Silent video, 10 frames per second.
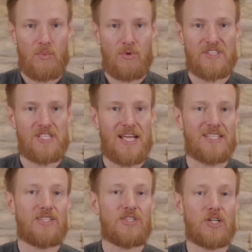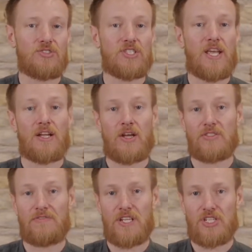With a satin
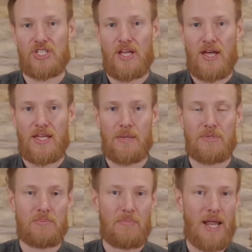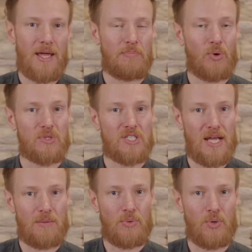nitrocellulose finish, a Gibson player port
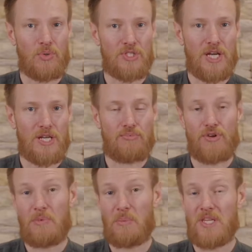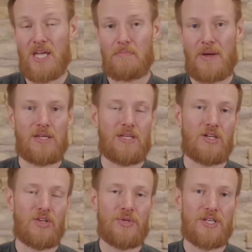sound port and a premium gig bag
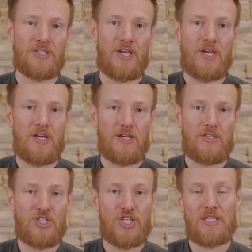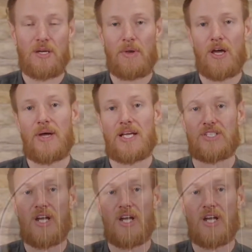included, the G-00 has an